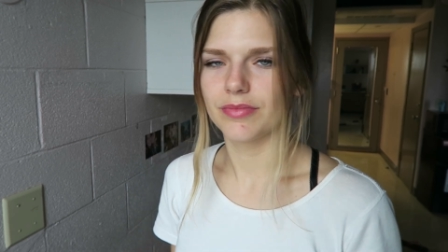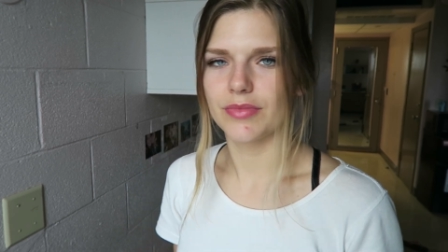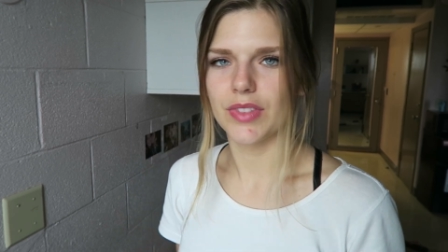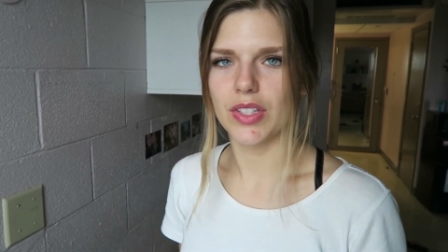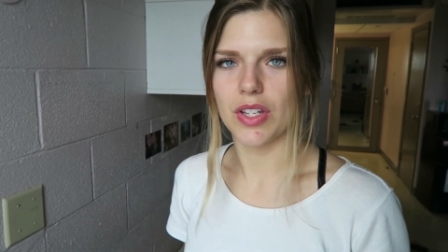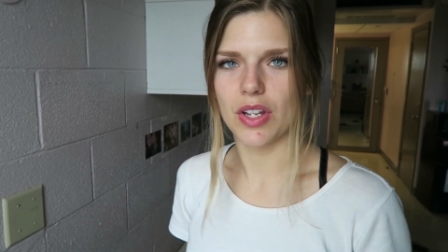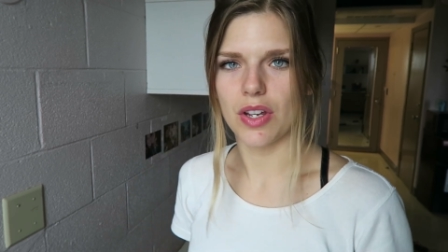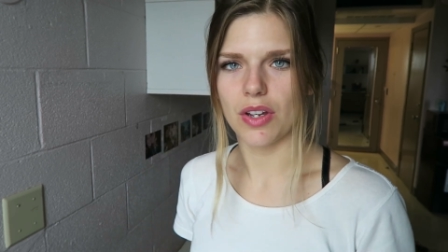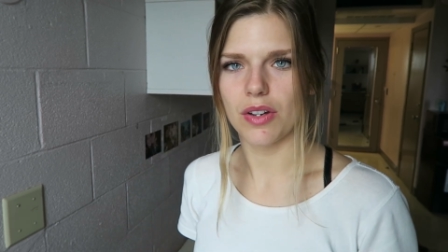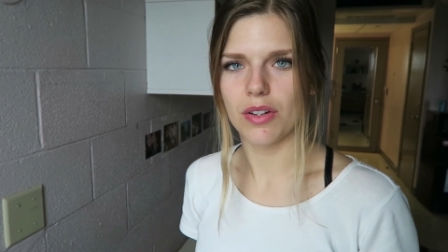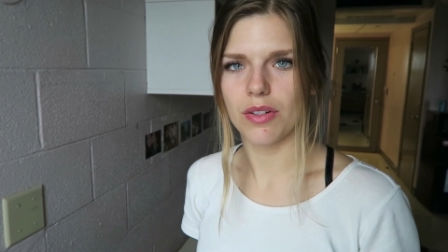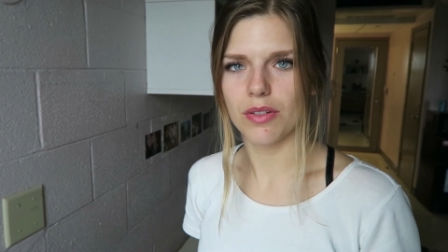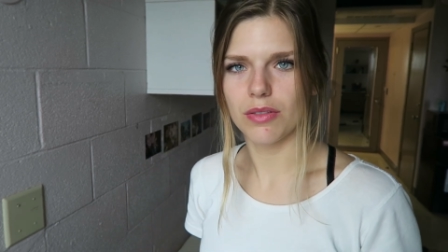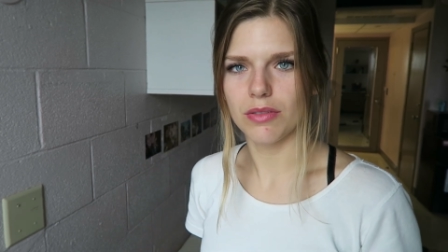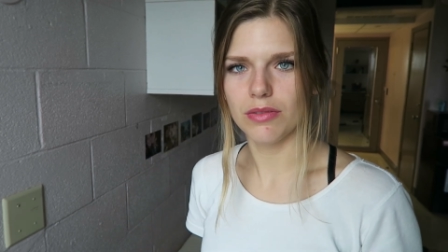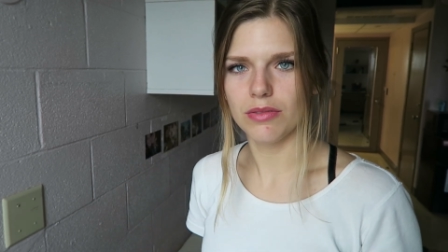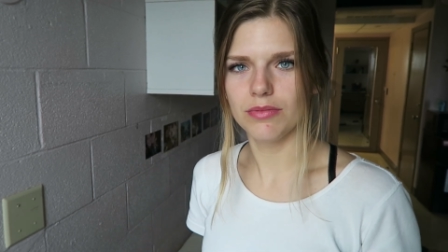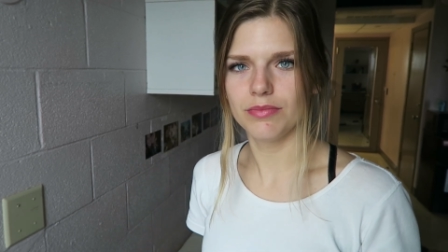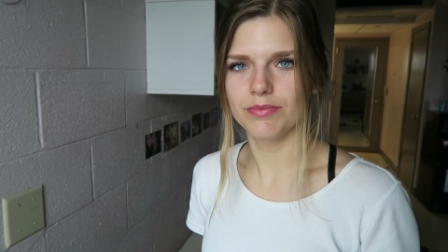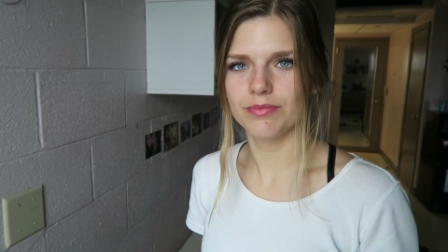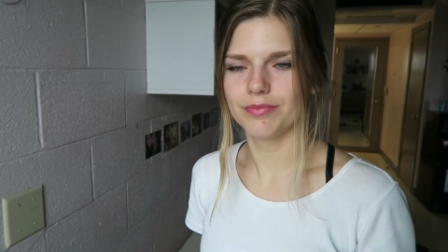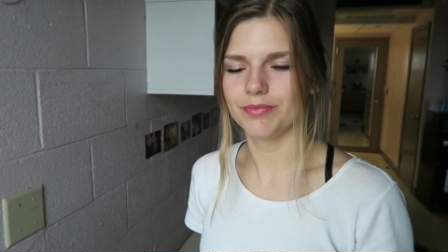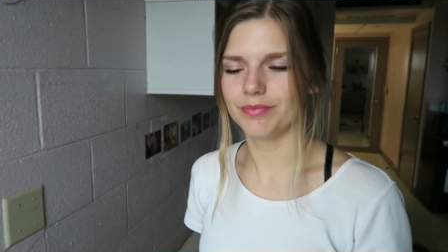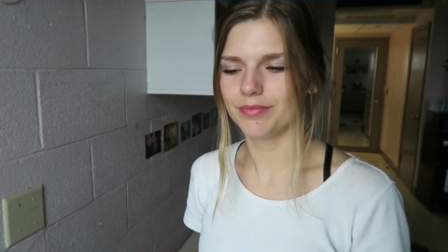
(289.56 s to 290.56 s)

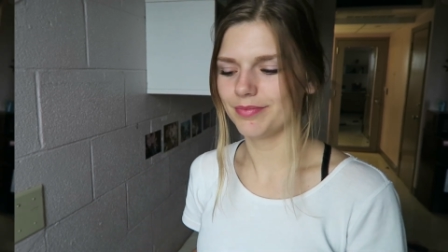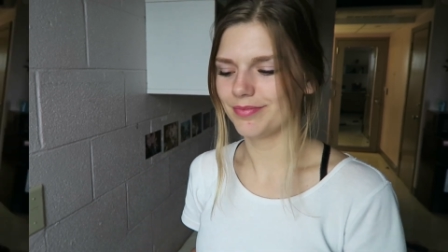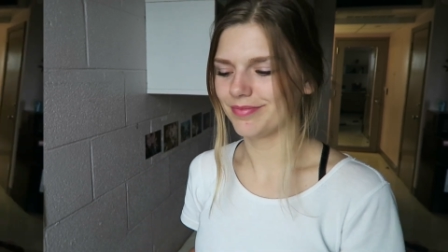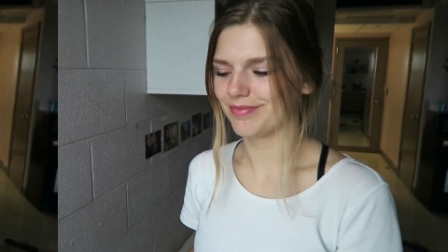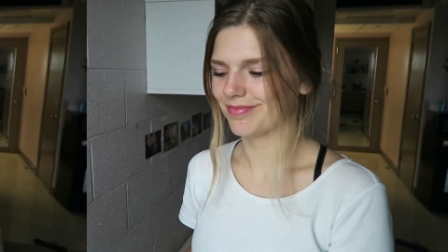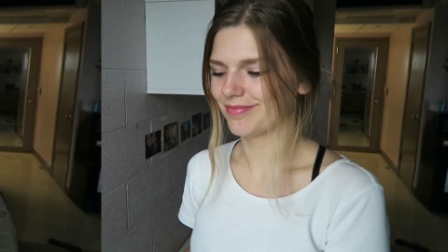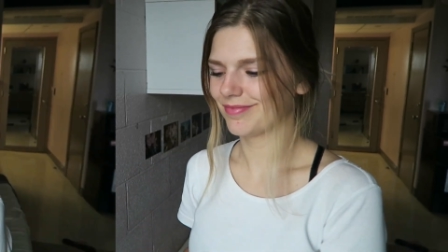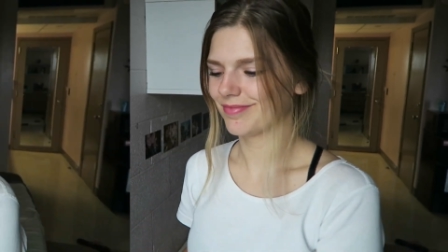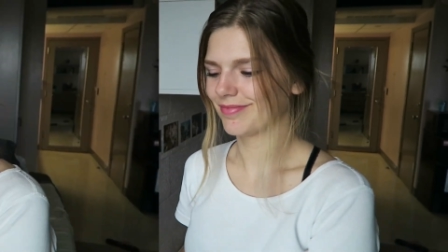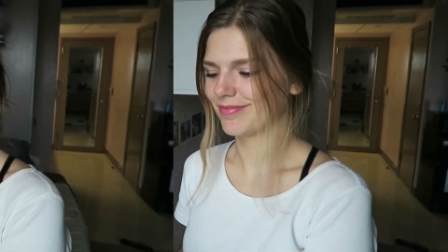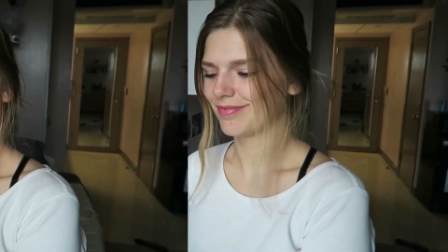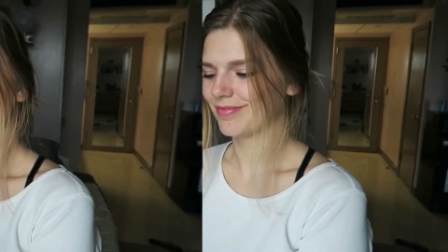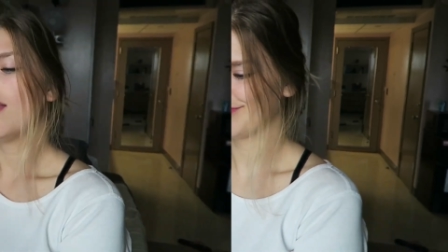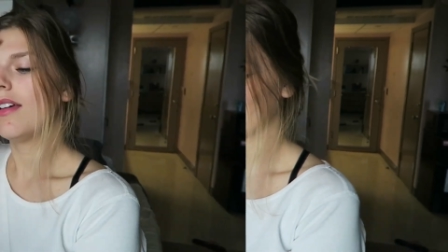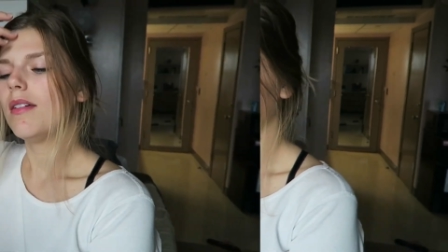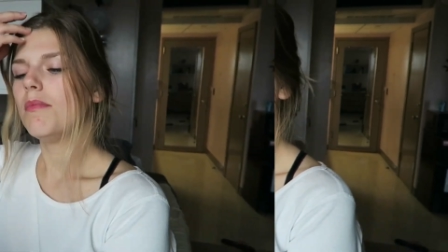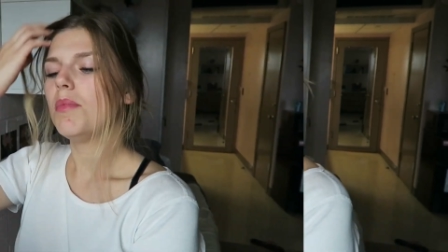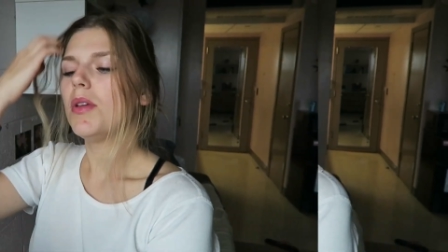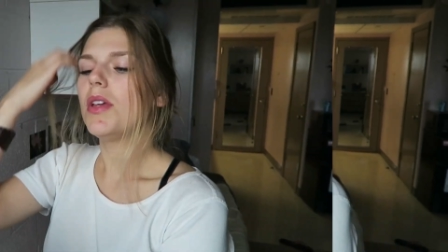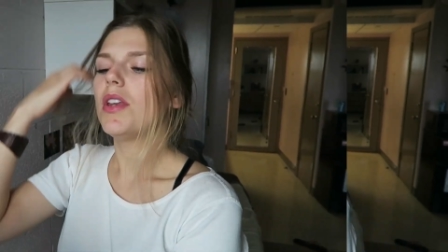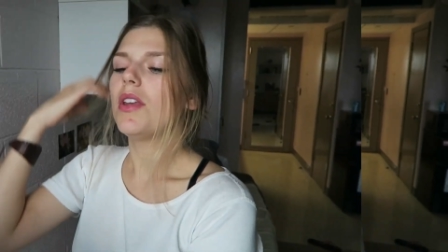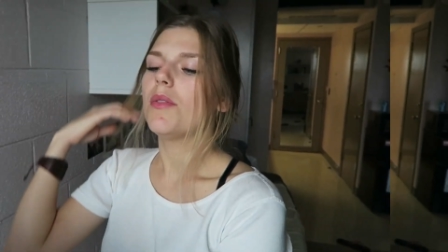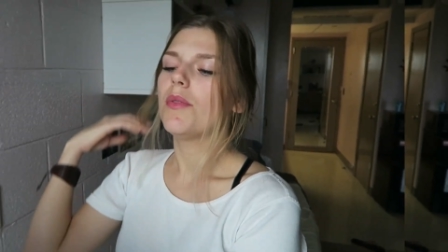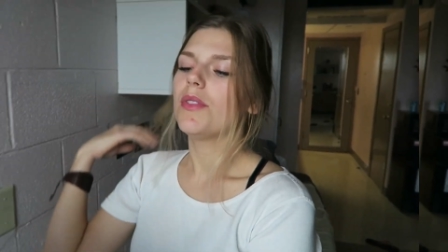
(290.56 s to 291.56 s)
no.
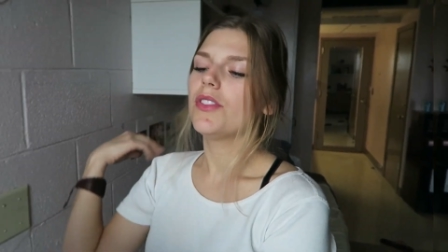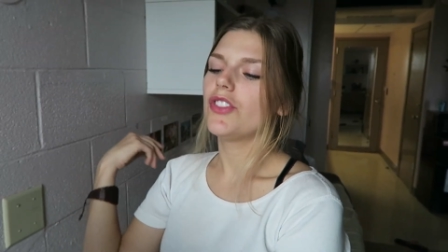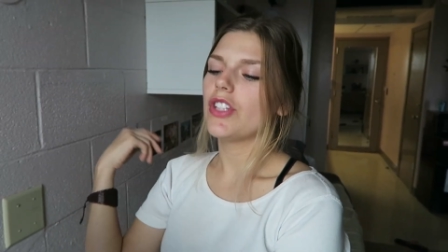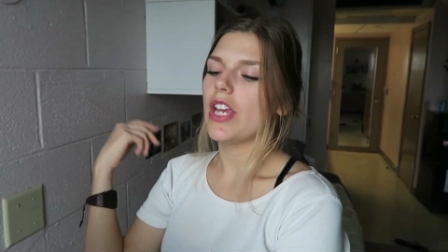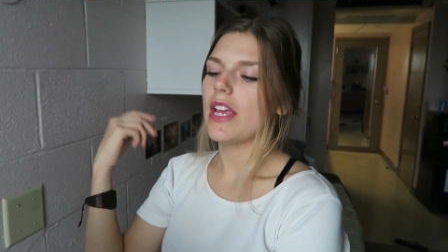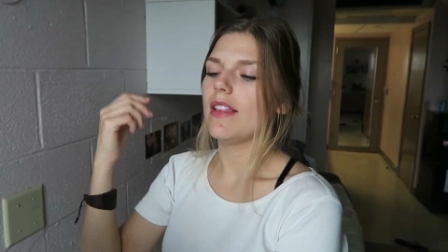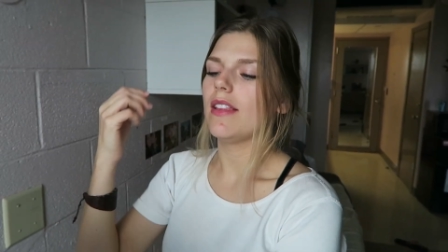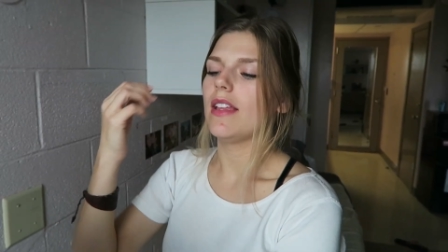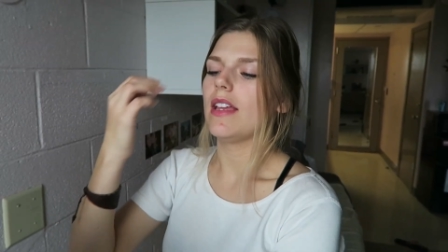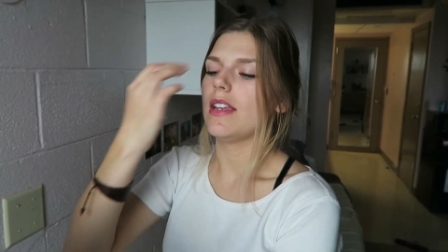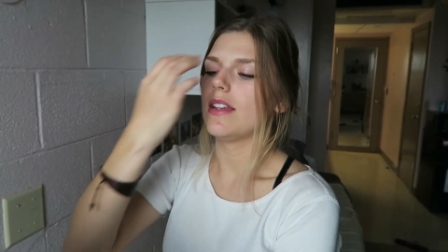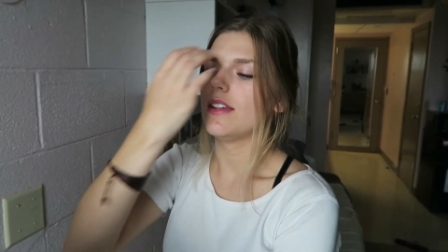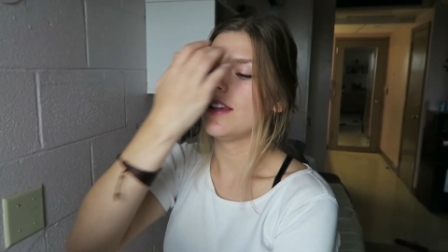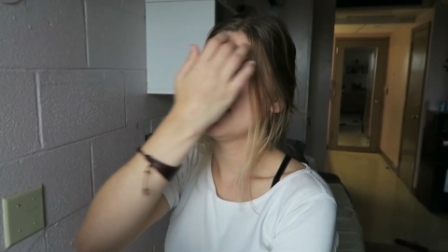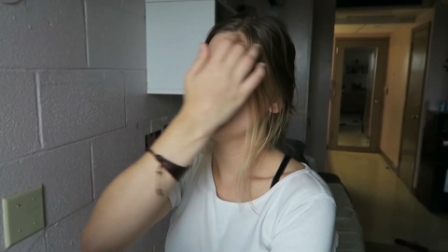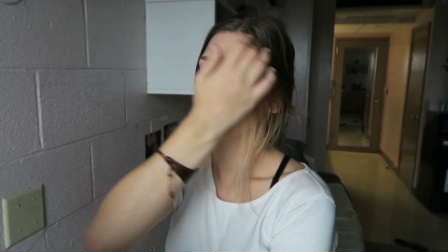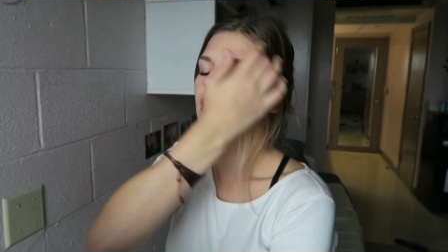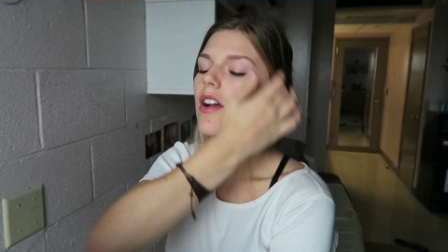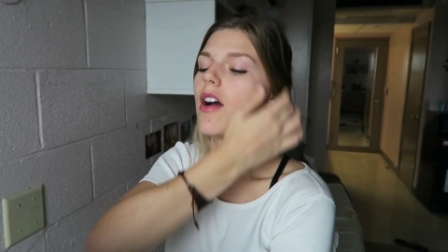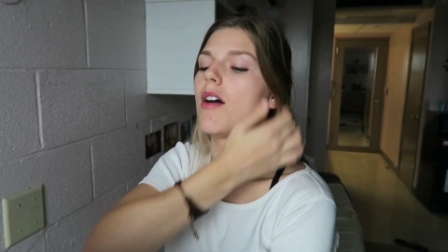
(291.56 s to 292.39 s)
Beauty with Jalen